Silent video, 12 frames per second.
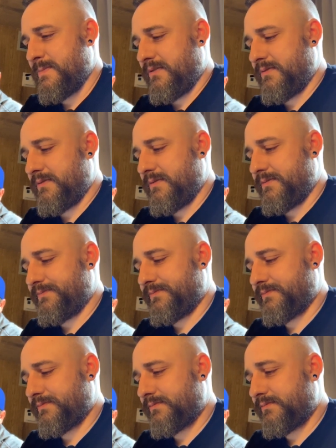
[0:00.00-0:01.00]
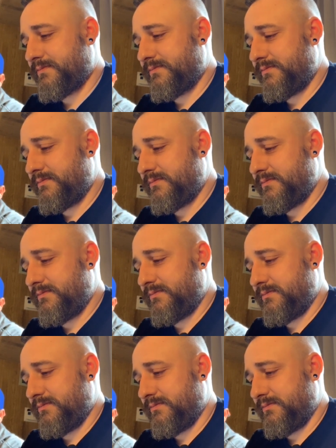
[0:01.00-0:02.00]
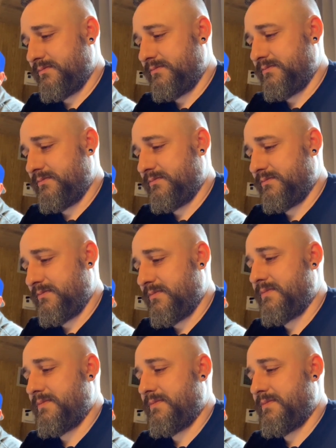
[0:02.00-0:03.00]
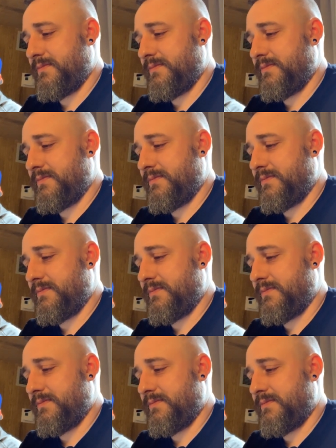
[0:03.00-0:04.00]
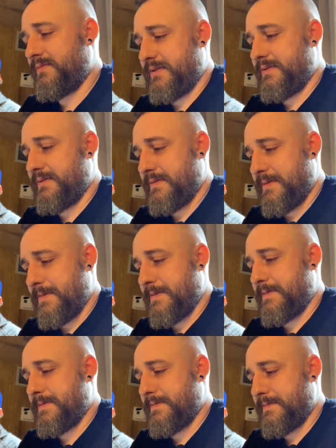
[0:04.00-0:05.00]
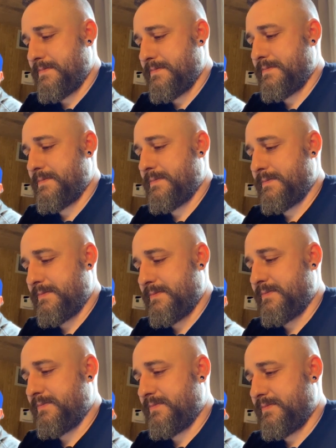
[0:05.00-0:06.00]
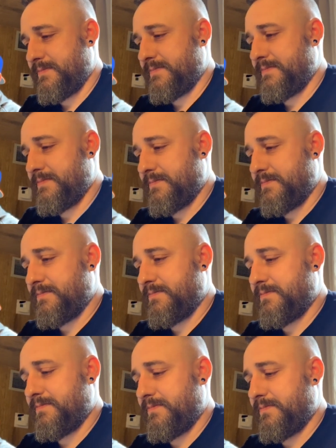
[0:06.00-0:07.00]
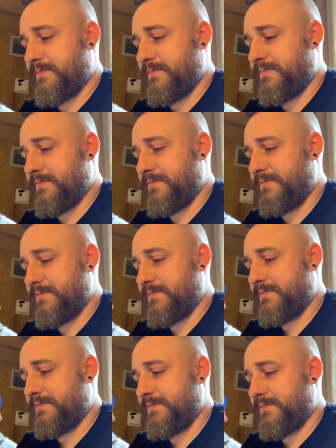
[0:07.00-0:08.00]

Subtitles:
(silent)